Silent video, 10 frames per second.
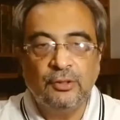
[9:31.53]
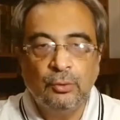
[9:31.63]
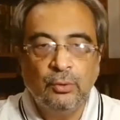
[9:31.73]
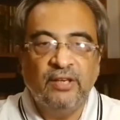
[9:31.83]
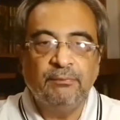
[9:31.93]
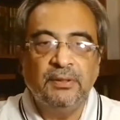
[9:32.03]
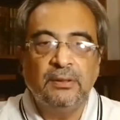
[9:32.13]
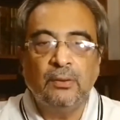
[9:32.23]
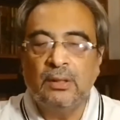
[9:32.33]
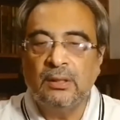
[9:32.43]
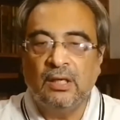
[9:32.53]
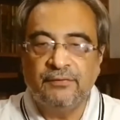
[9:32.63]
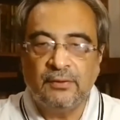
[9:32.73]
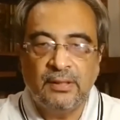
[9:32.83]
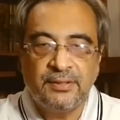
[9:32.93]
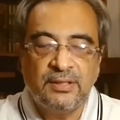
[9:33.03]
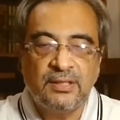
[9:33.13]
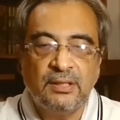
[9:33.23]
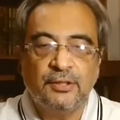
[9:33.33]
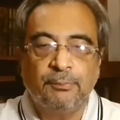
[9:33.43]
you have been looking after us in
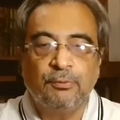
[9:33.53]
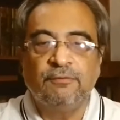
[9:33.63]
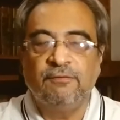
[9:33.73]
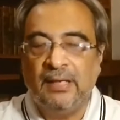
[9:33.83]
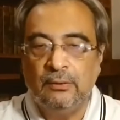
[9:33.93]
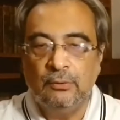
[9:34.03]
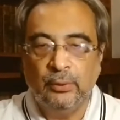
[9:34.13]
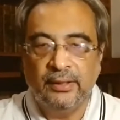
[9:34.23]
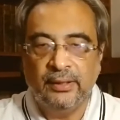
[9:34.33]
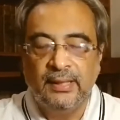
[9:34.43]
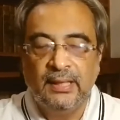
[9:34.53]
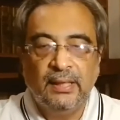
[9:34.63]
such a profound way,